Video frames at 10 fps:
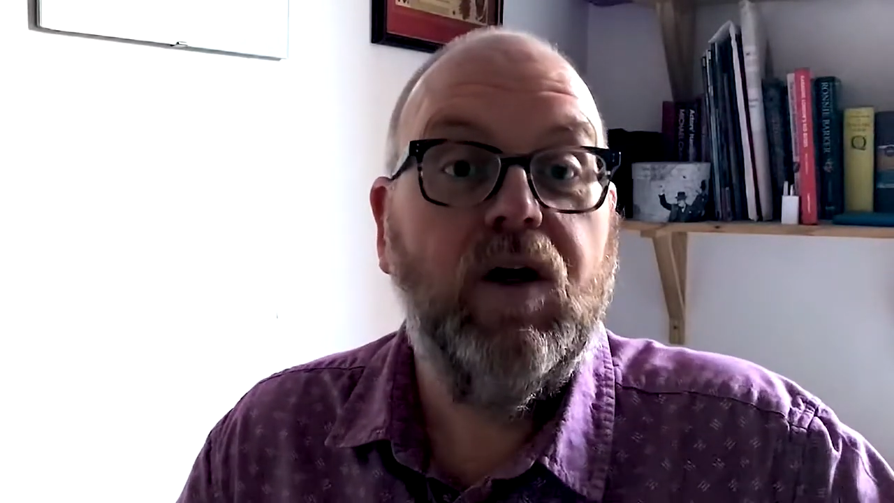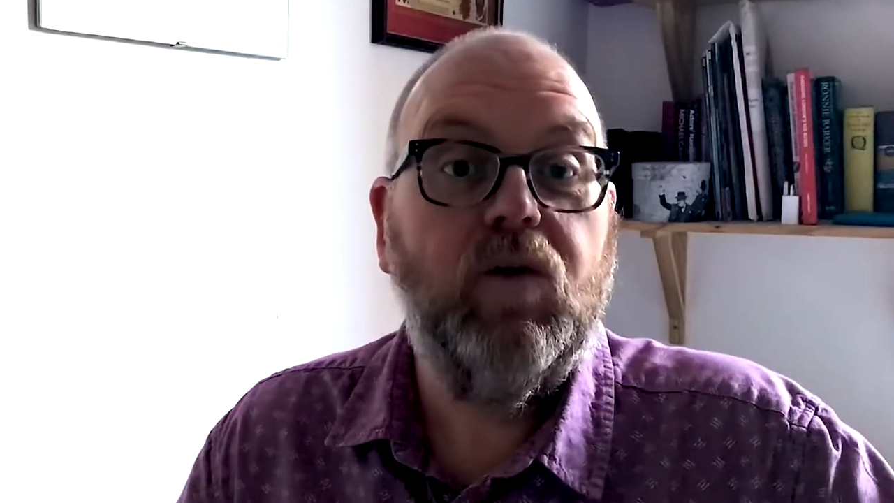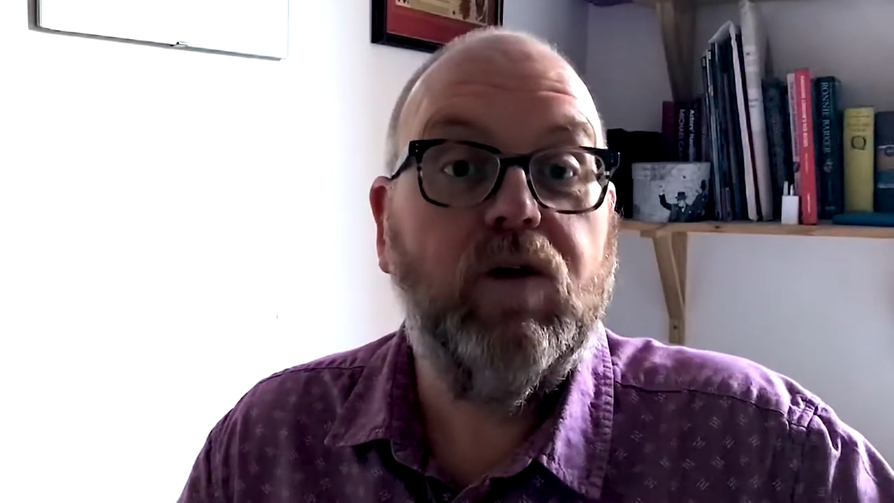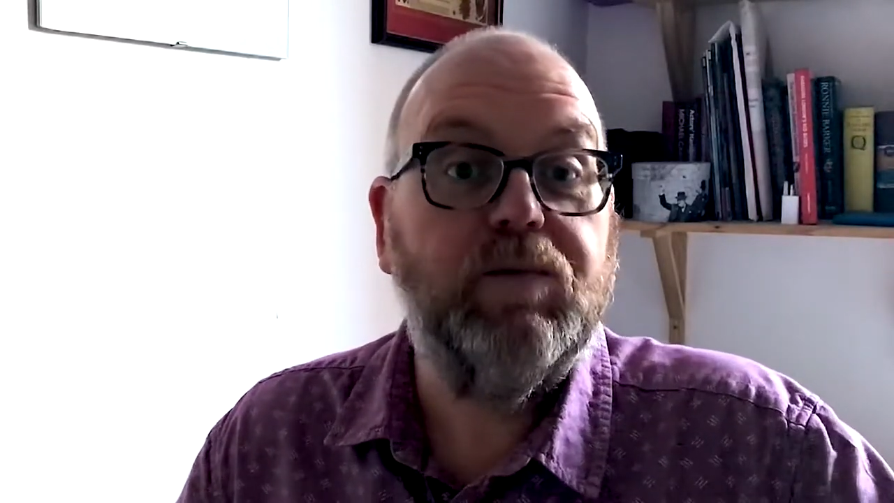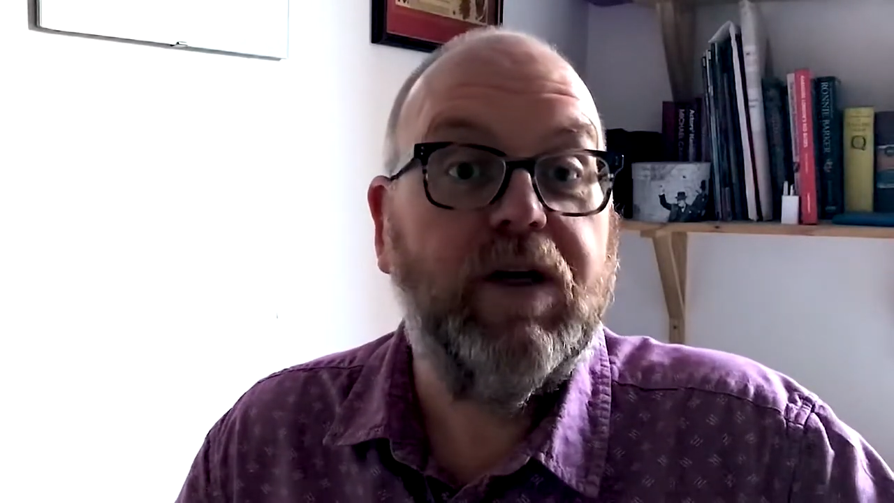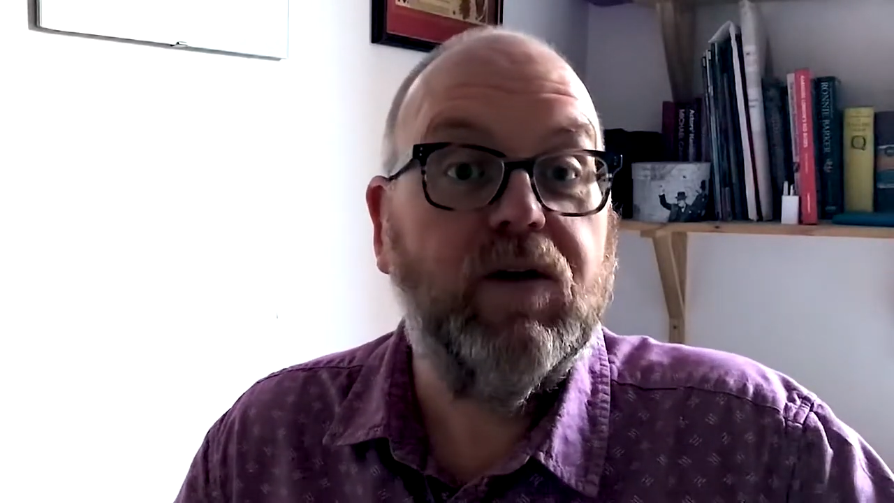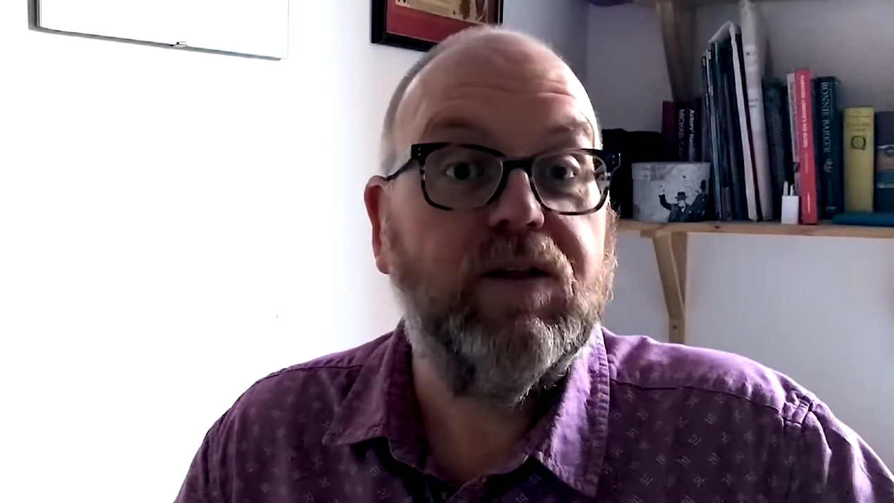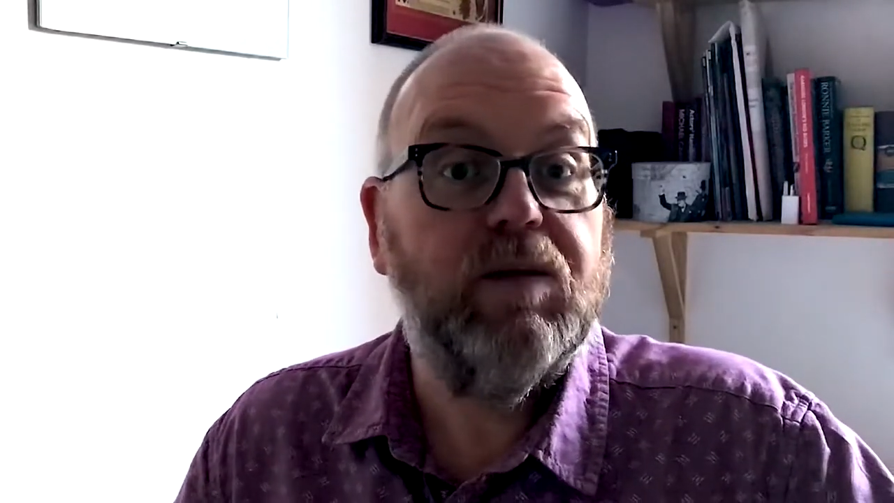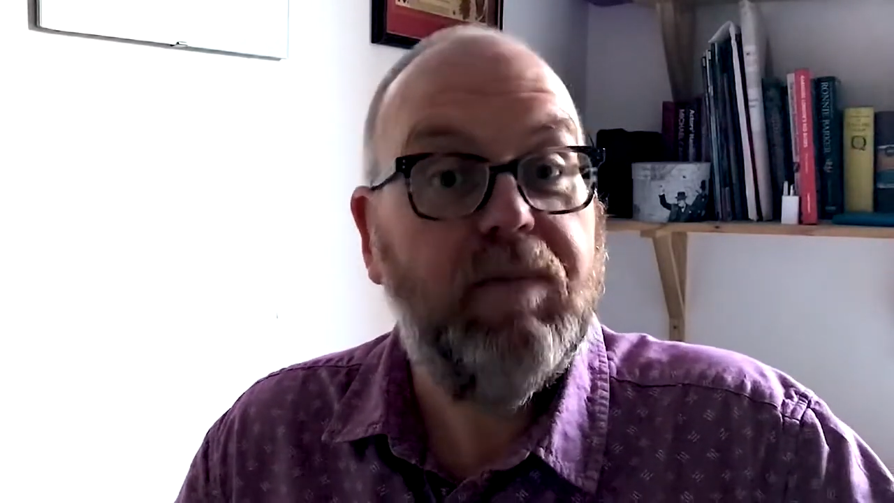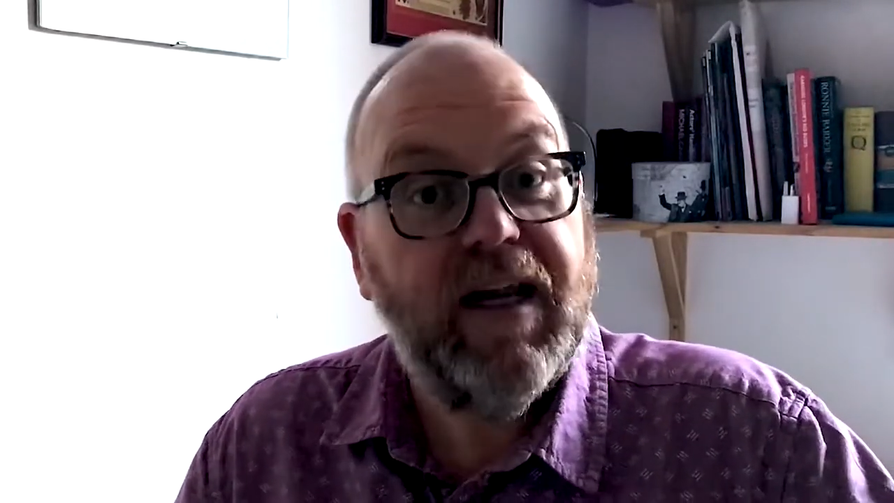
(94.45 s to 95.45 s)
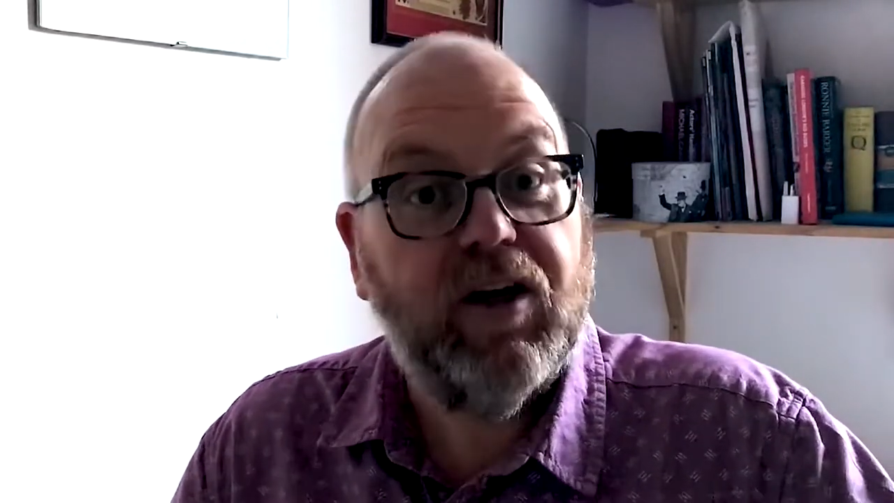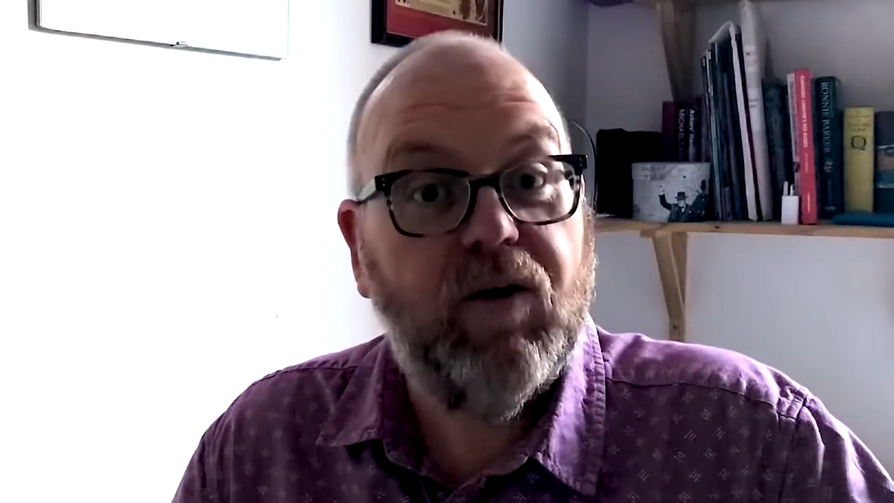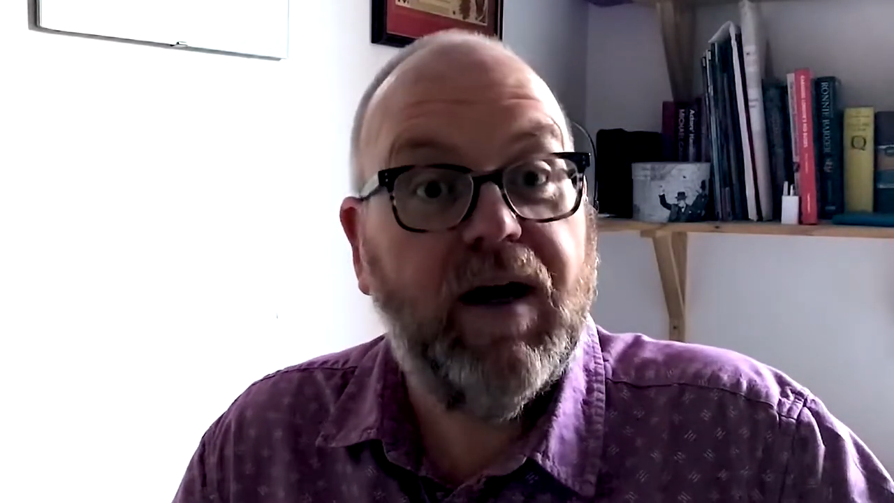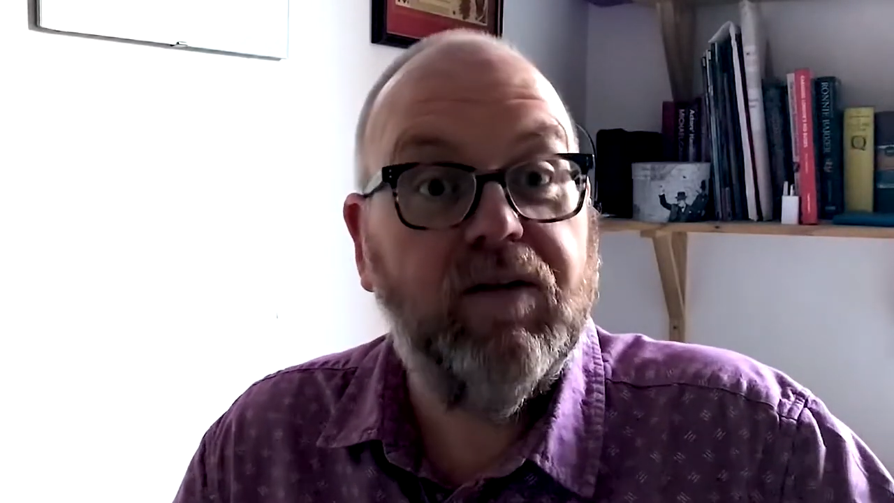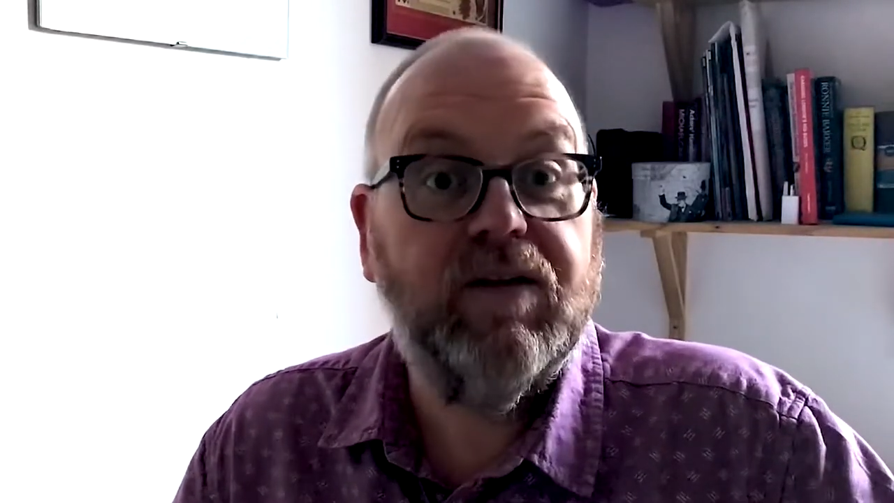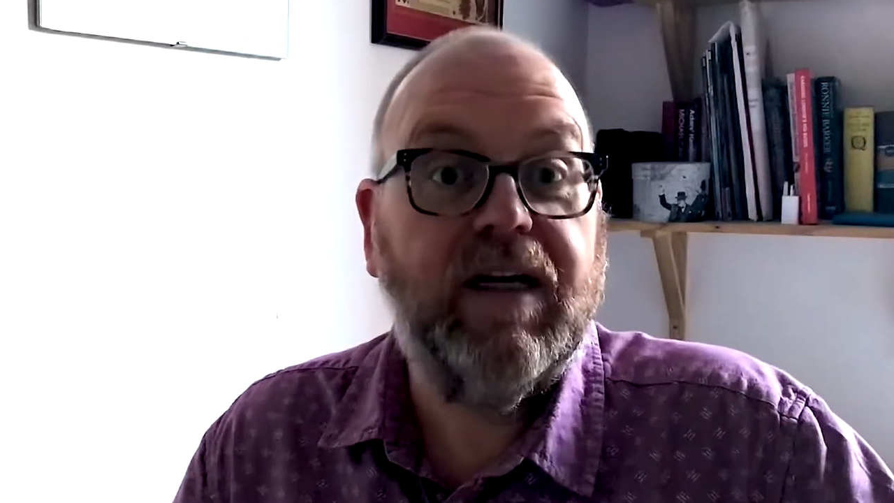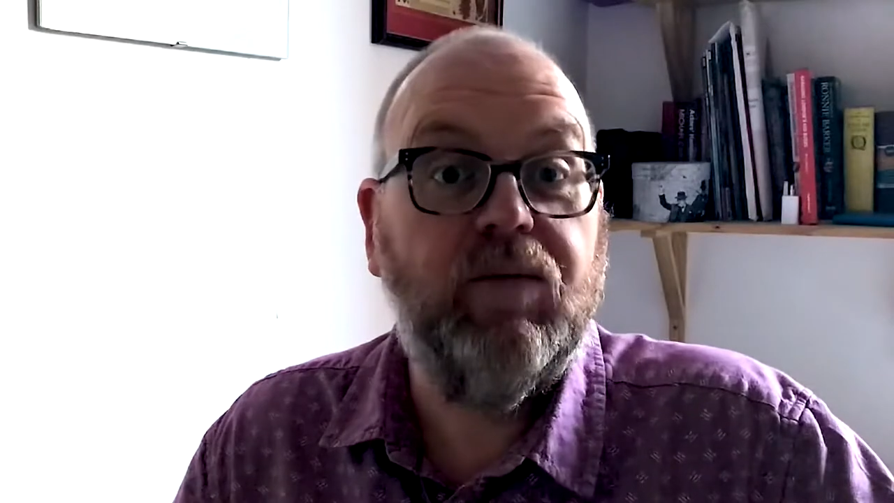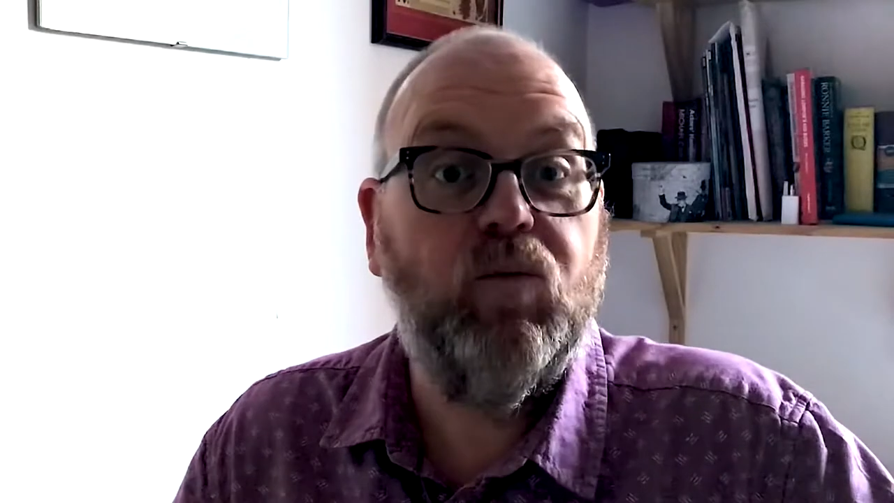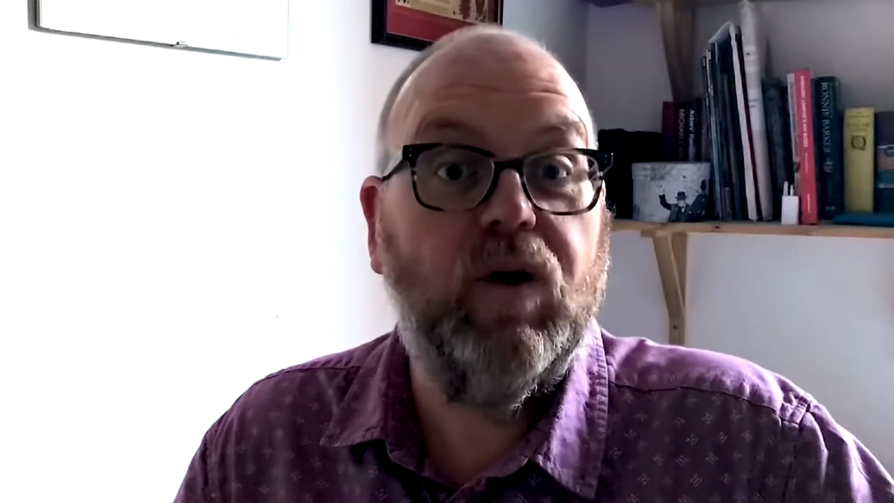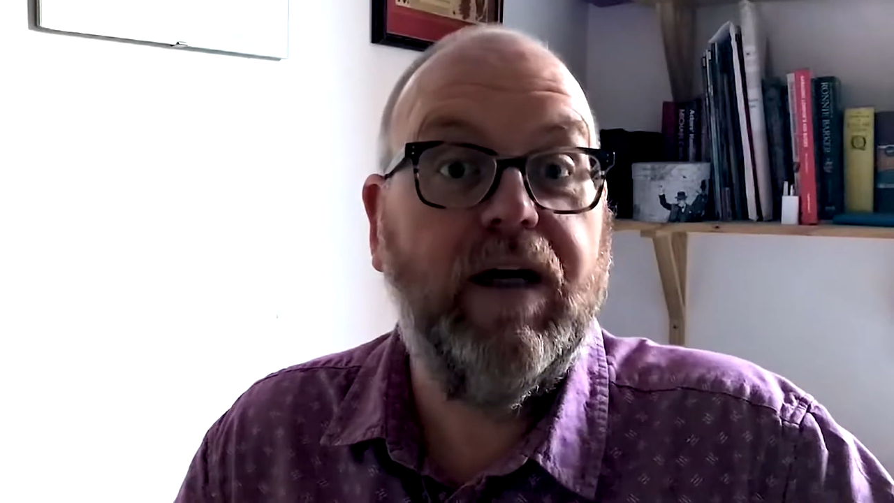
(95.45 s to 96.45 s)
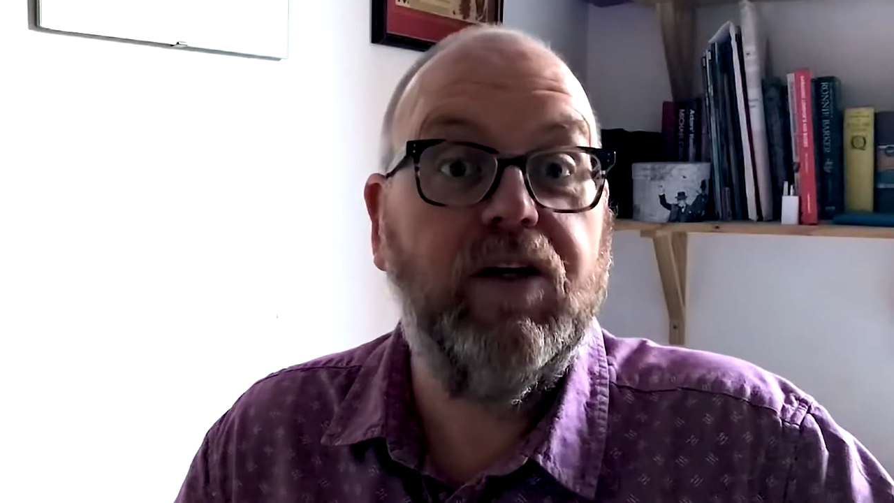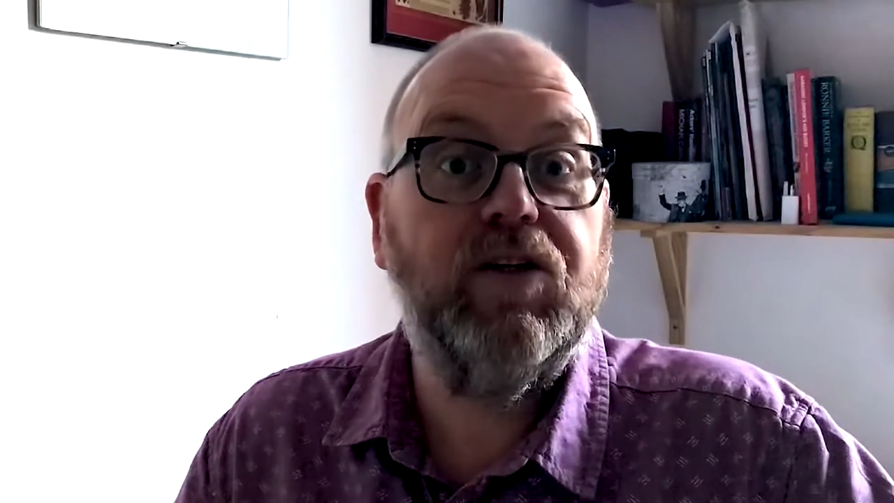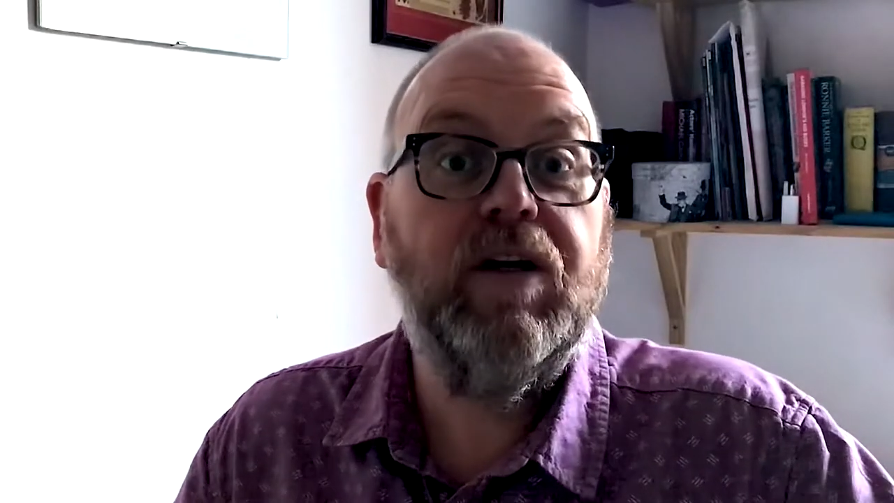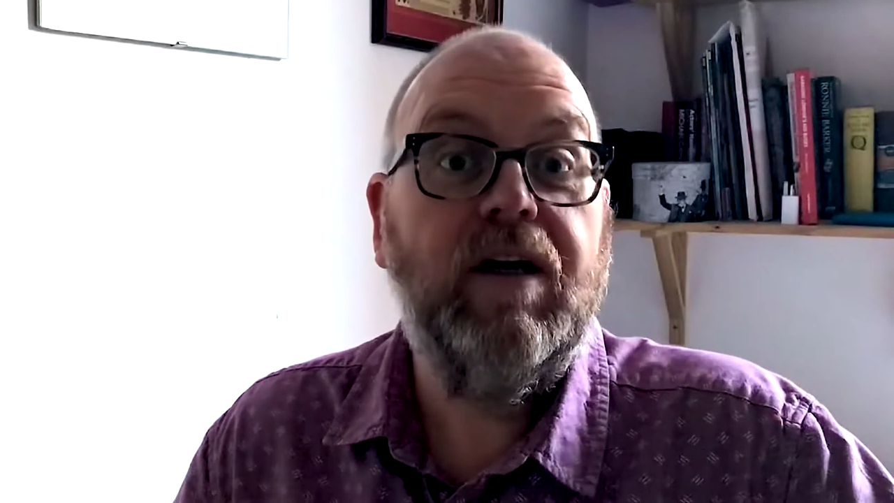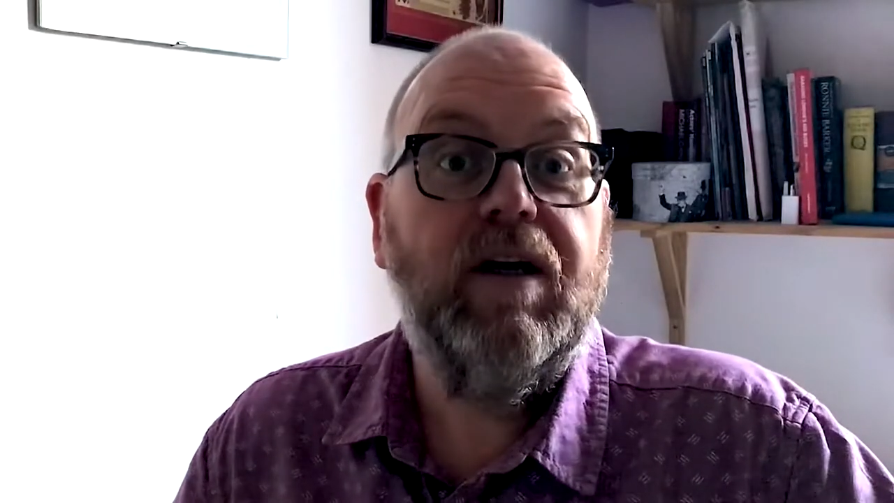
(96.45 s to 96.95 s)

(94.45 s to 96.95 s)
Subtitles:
was because the manor ground in Woolwich